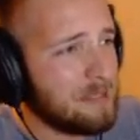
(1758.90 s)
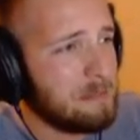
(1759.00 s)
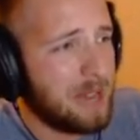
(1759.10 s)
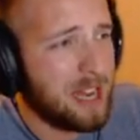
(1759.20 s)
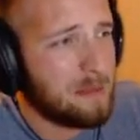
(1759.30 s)

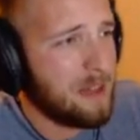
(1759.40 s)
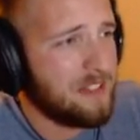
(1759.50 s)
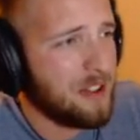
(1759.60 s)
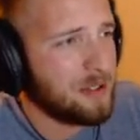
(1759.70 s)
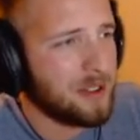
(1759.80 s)
bed on my
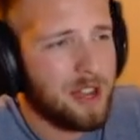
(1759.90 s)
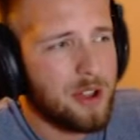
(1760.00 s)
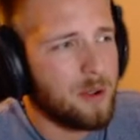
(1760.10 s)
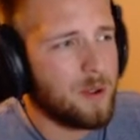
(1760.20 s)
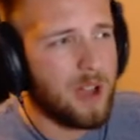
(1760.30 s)
phone,
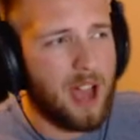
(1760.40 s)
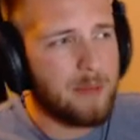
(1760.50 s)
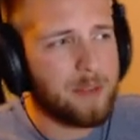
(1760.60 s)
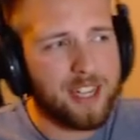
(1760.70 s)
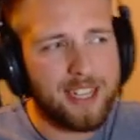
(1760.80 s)

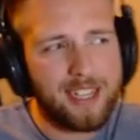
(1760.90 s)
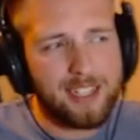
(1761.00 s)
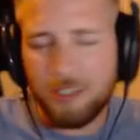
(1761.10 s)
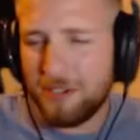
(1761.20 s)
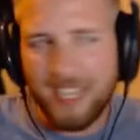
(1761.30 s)
I'm gonna get
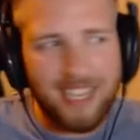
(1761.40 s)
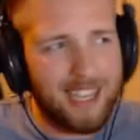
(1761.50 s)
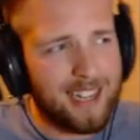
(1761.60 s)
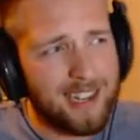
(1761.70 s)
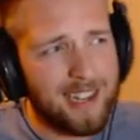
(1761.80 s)
into it
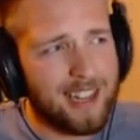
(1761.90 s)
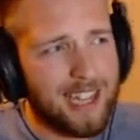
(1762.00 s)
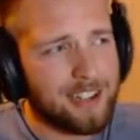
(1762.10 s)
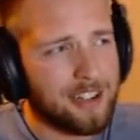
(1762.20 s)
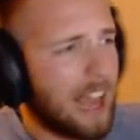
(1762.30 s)
again
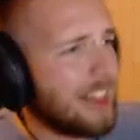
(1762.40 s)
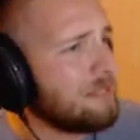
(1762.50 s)
later. I live by